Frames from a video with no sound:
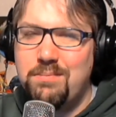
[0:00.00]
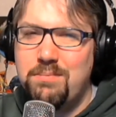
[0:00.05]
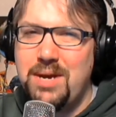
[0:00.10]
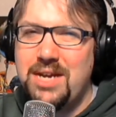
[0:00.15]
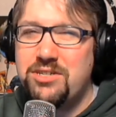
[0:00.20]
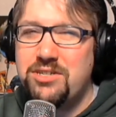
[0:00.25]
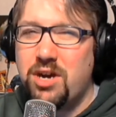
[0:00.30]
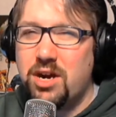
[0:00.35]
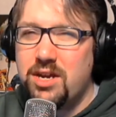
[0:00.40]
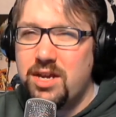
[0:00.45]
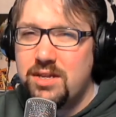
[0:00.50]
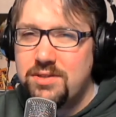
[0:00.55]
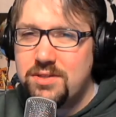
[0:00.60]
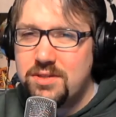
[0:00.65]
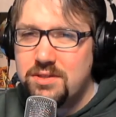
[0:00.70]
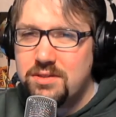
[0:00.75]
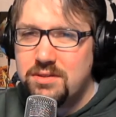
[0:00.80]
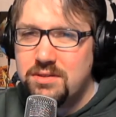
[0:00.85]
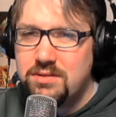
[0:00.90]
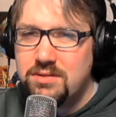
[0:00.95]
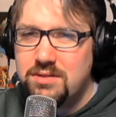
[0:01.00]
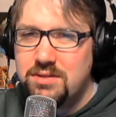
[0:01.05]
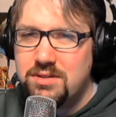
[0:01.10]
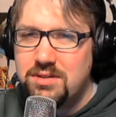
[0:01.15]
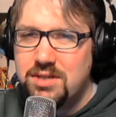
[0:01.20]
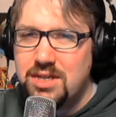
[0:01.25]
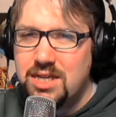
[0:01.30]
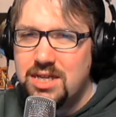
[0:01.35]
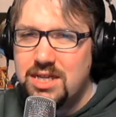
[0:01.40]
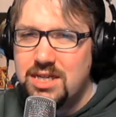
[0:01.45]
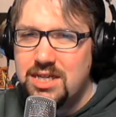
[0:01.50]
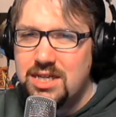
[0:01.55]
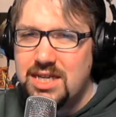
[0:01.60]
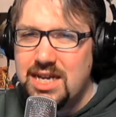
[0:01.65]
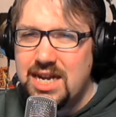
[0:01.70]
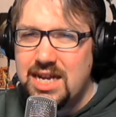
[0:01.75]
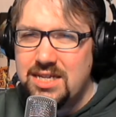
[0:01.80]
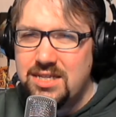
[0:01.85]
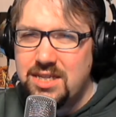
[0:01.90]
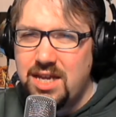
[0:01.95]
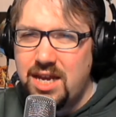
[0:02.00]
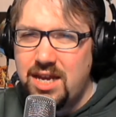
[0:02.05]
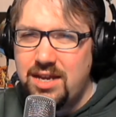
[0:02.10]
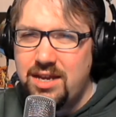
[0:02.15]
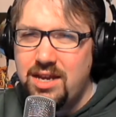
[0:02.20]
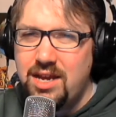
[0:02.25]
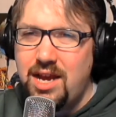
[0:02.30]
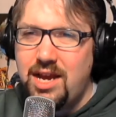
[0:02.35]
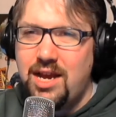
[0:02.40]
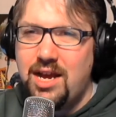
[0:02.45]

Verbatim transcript: my targets. Can I say